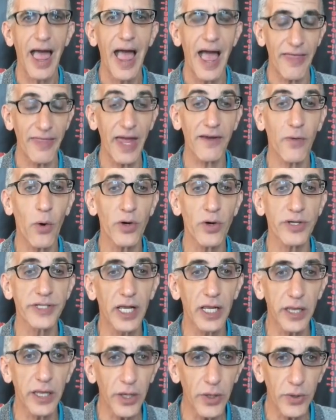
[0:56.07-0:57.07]
and that of course
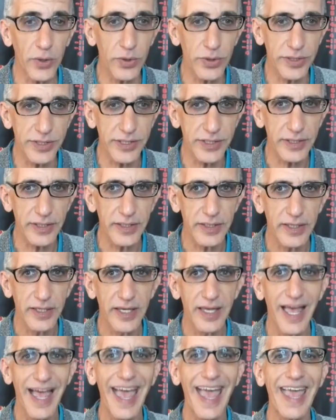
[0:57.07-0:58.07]
includes
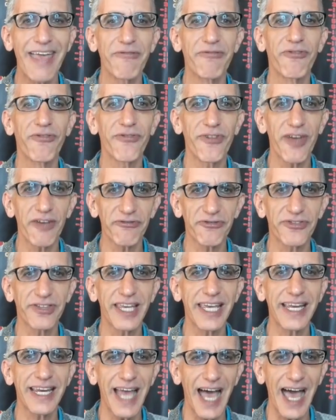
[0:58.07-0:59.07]
a 59-0